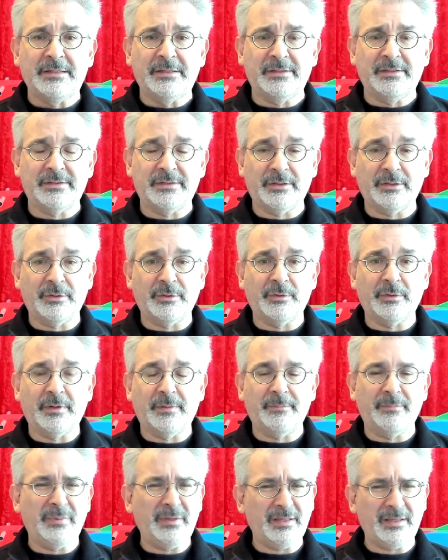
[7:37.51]

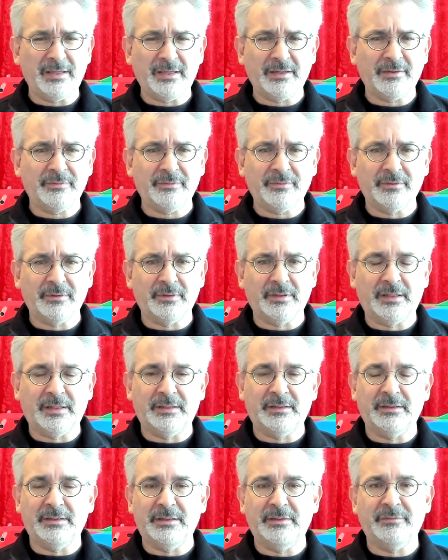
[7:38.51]
So be careful,
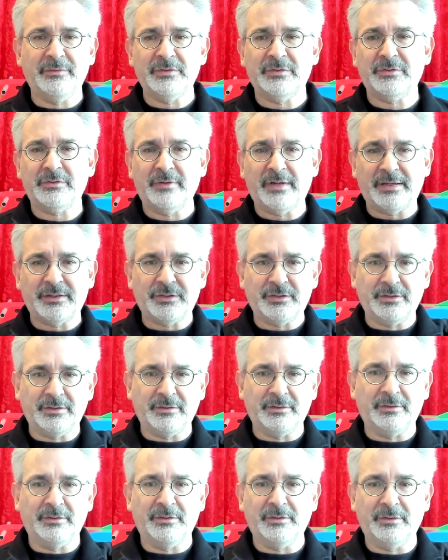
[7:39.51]
and even just
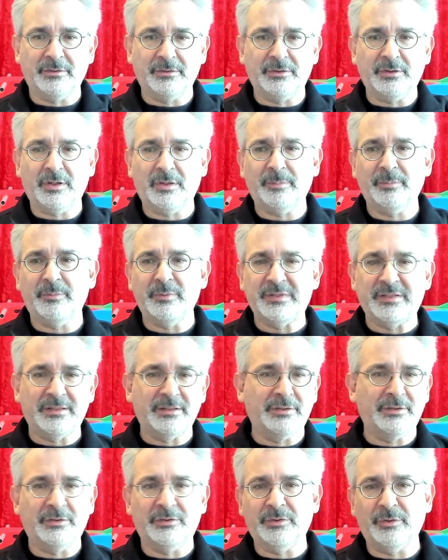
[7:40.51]
crashing on top with a
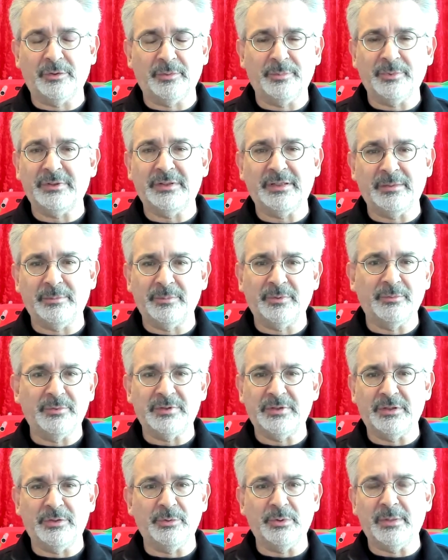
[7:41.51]
Turbo Timber, with
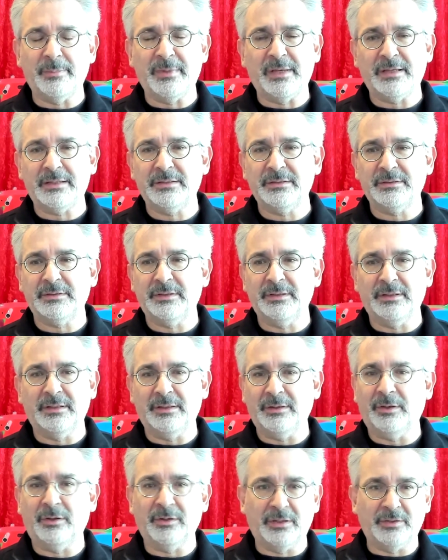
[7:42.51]
a UMX
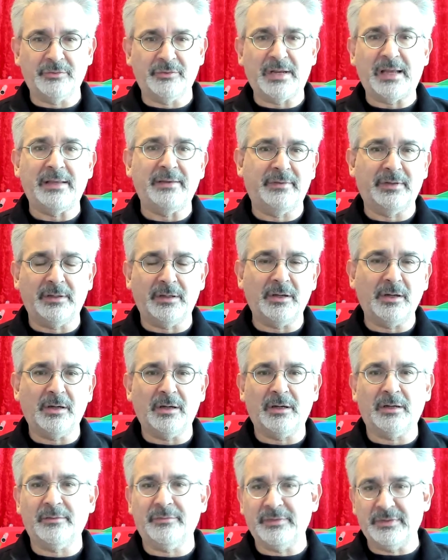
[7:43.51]
on a driving
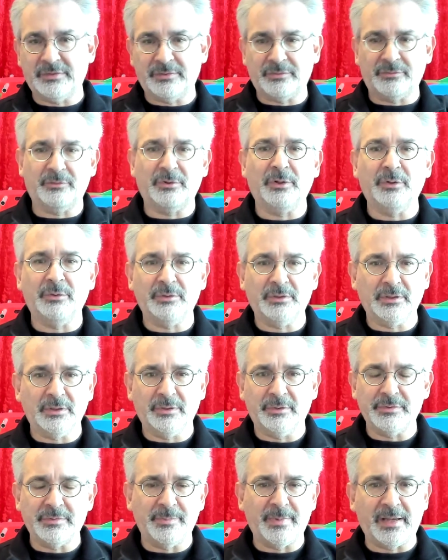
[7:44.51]
car, if there's a road
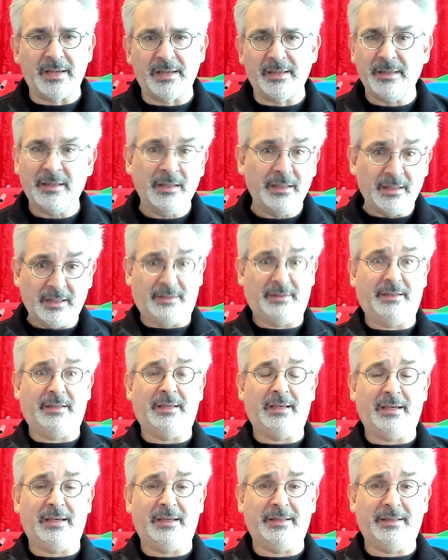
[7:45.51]
close by and the
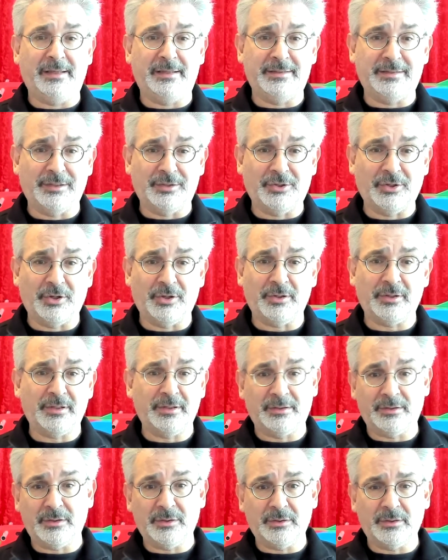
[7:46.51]
guy gets a shock
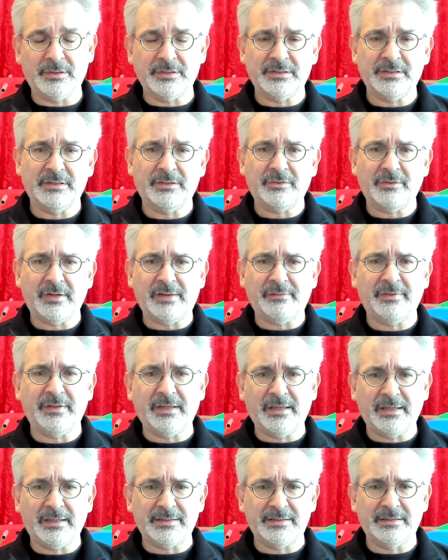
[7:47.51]
and causes a traffic
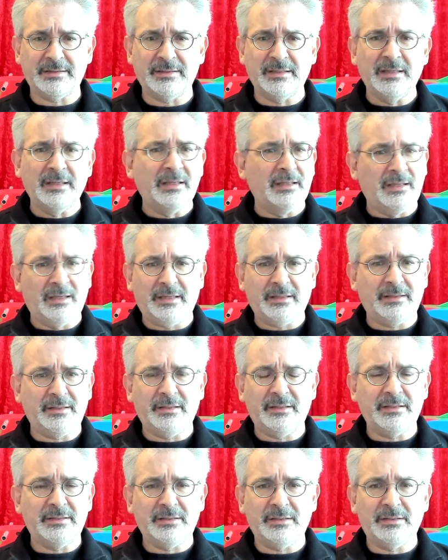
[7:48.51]
accident, I
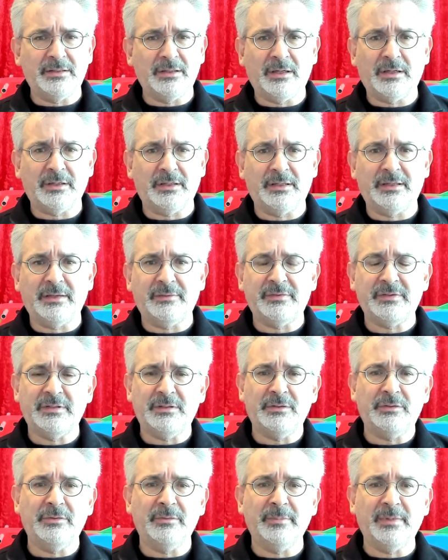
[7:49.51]
think it's idiotic. I've
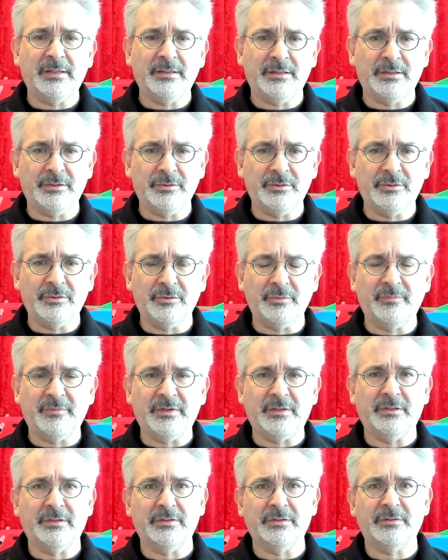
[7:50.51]
seen too many YouTube
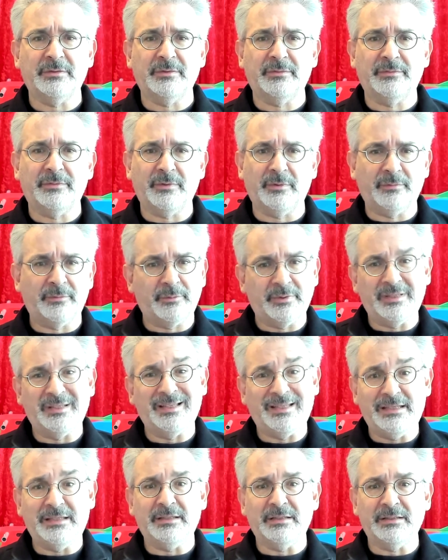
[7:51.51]
videos of real
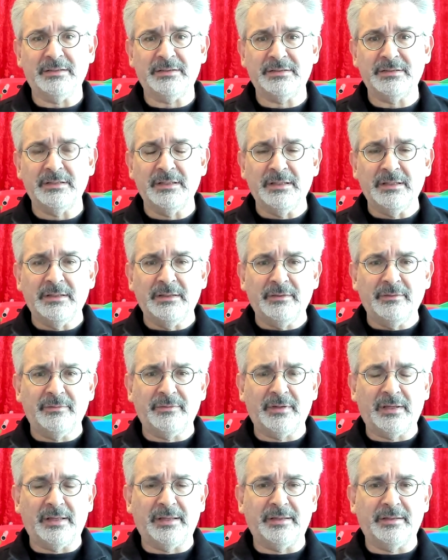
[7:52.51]
idiots
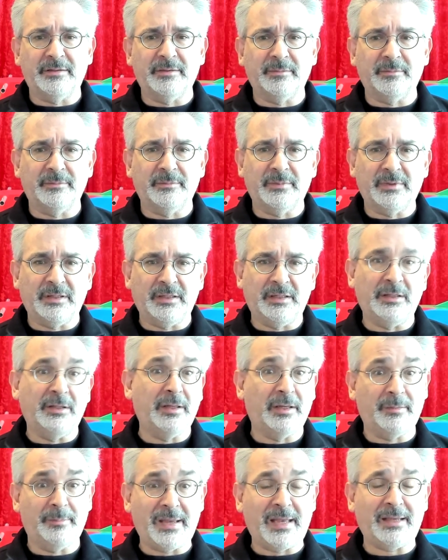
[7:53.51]
flying them in
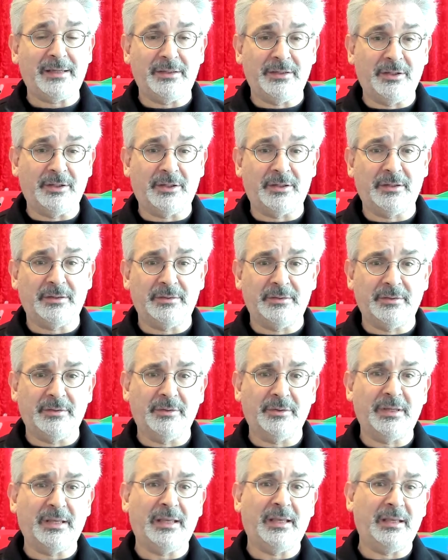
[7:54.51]
their backyard.
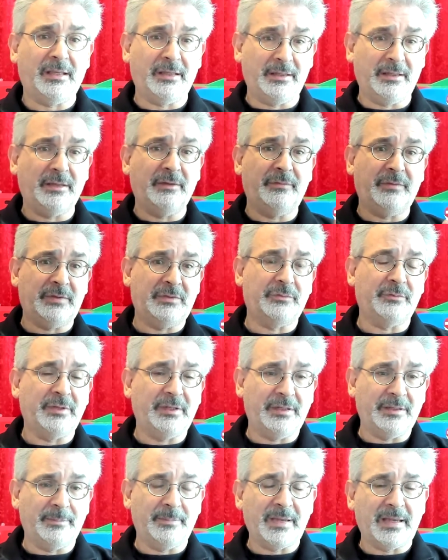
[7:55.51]
Okay, if it's
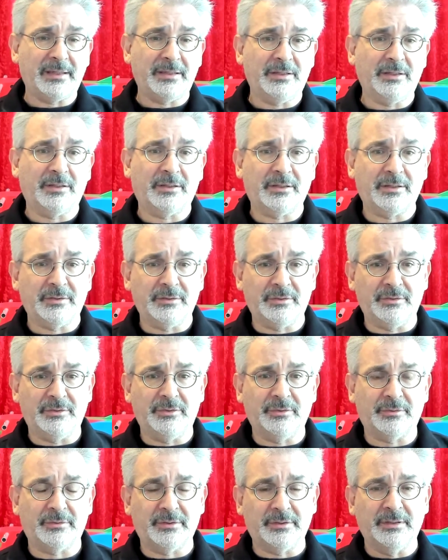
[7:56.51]
really a backyard and
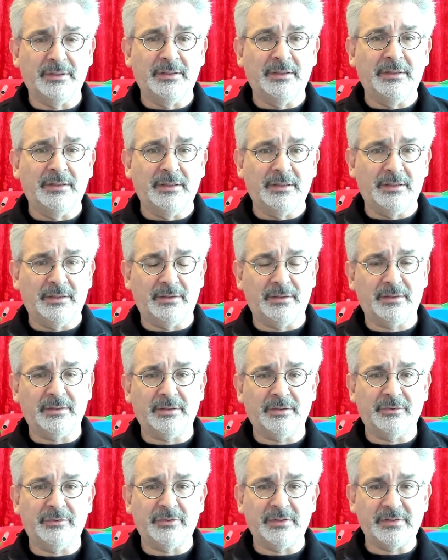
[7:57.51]
you're in the
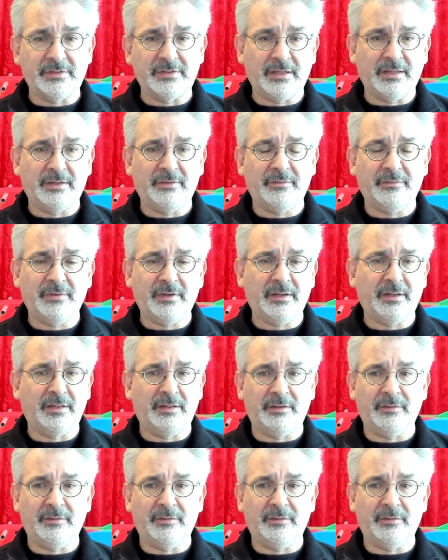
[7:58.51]
countryside, fine.